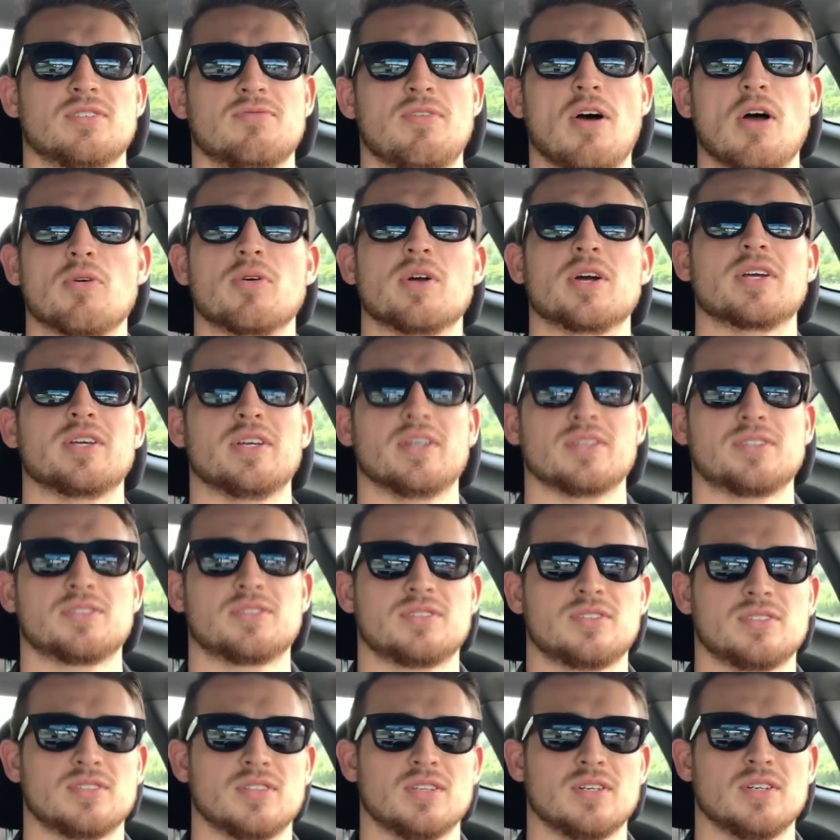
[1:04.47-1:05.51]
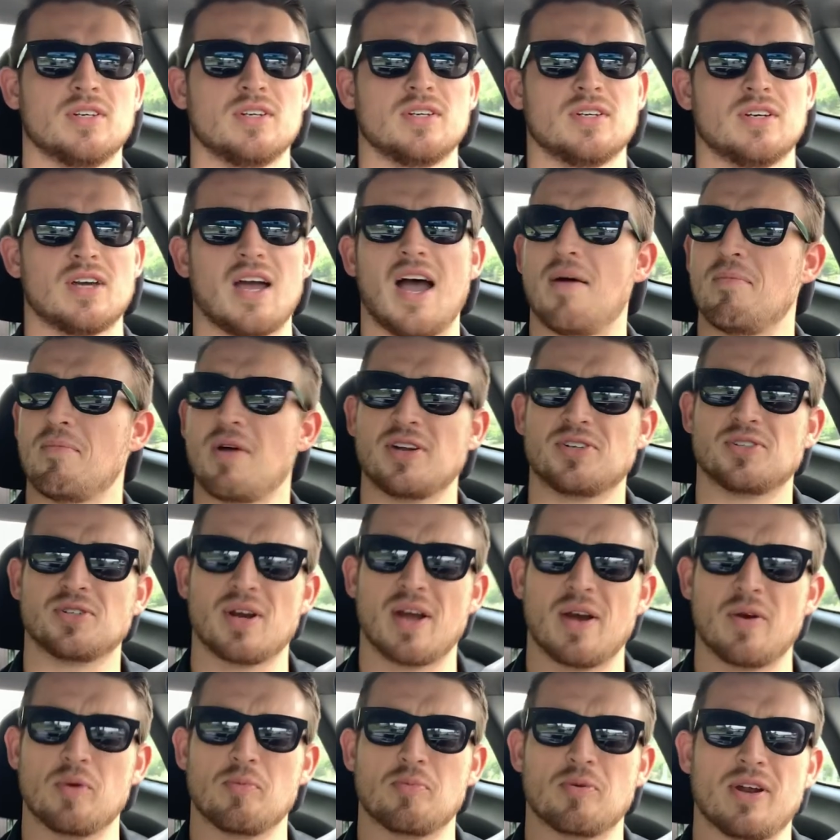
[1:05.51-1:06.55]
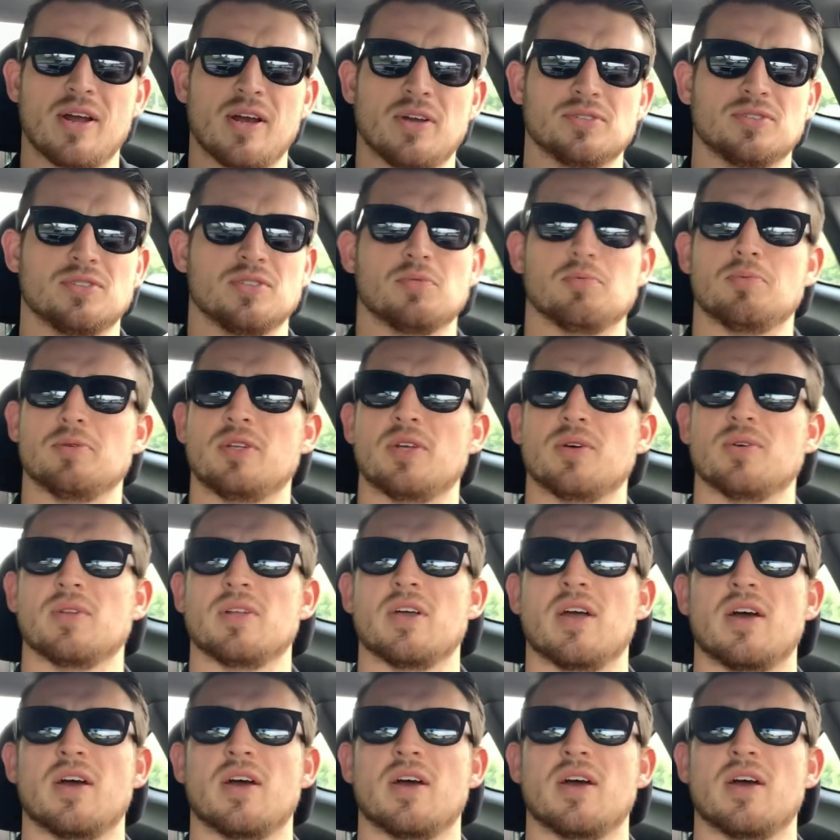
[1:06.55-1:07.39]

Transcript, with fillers: Farah Kicks. I'm not sure how he pronounced it, to be totally